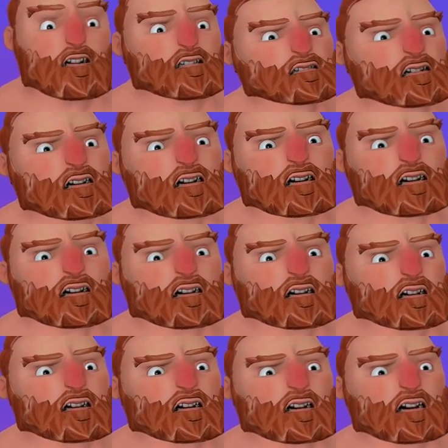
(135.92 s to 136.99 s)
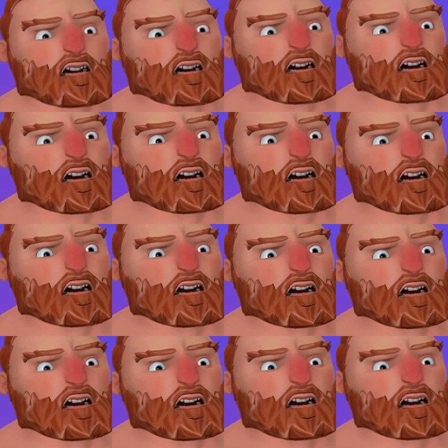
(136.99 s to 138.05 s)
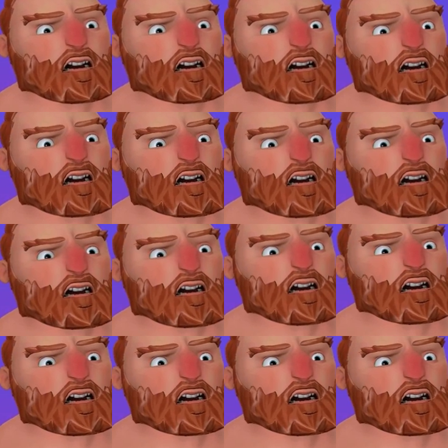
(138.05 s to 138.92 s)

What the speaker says: Alright, so any shot is mostly